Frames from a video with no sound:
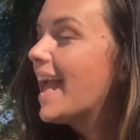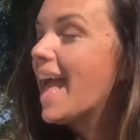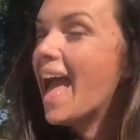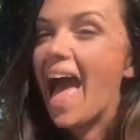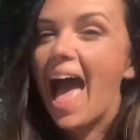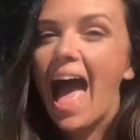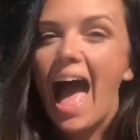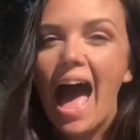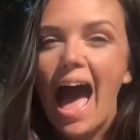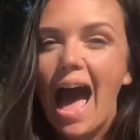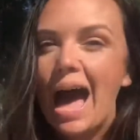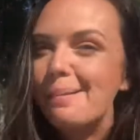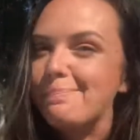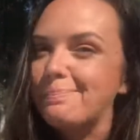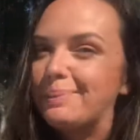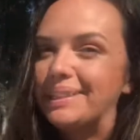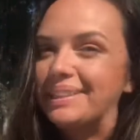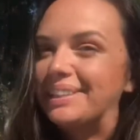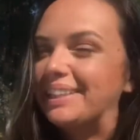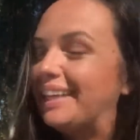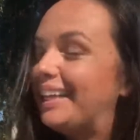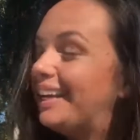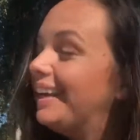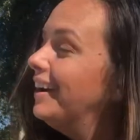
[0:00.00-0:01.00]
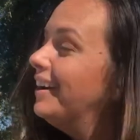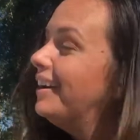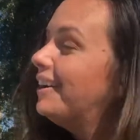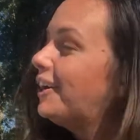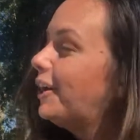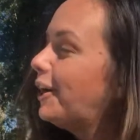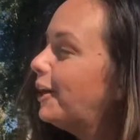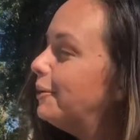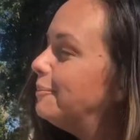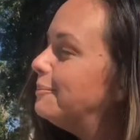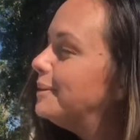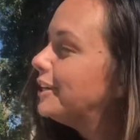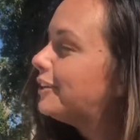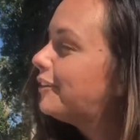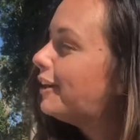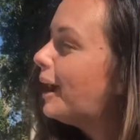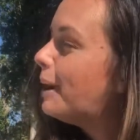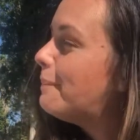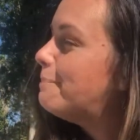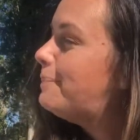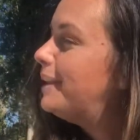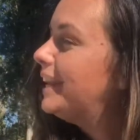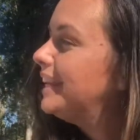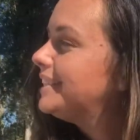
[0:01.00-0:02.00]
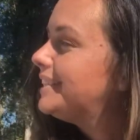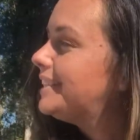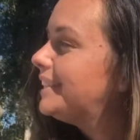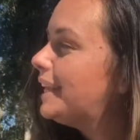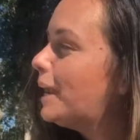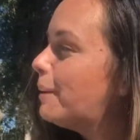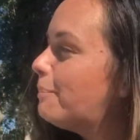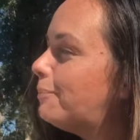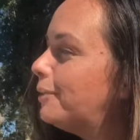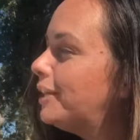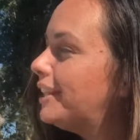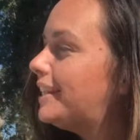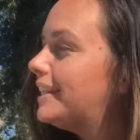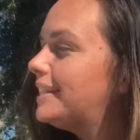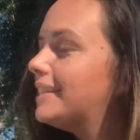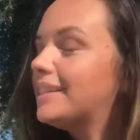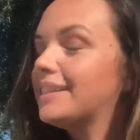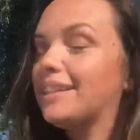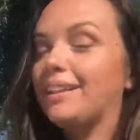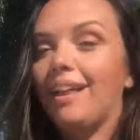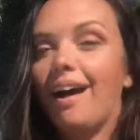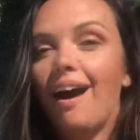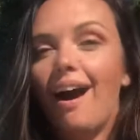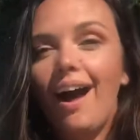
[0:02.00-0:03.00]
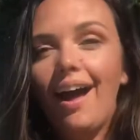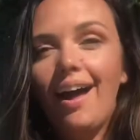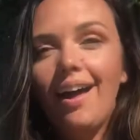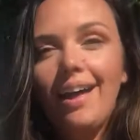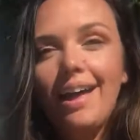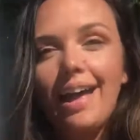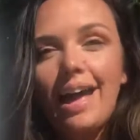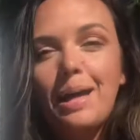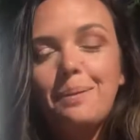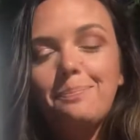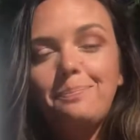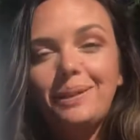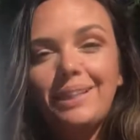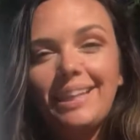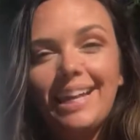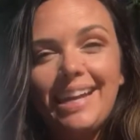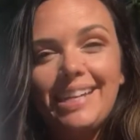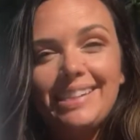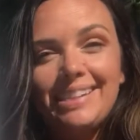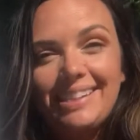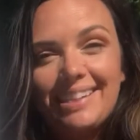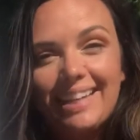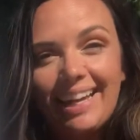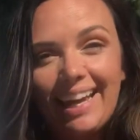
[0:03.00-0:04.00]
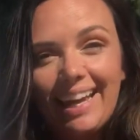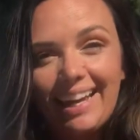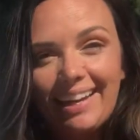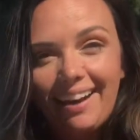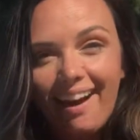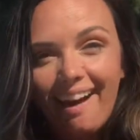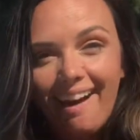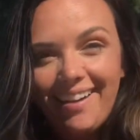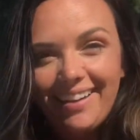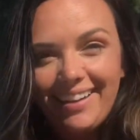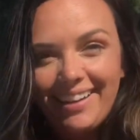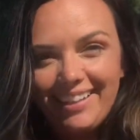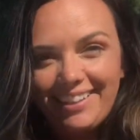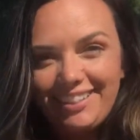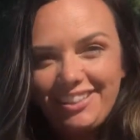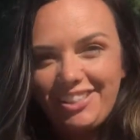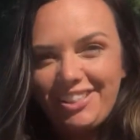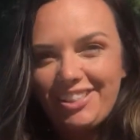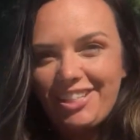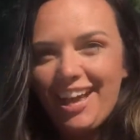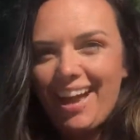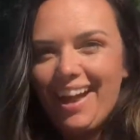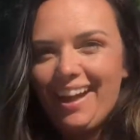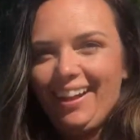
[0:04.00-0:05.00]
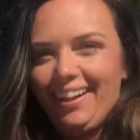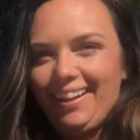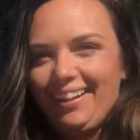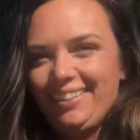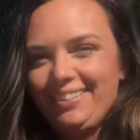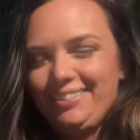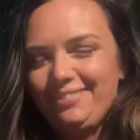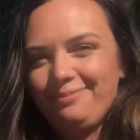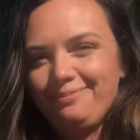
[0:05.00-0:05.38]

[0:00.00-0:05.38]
Happily, Hermit Crab picked it up with his claw and placed it on his shell.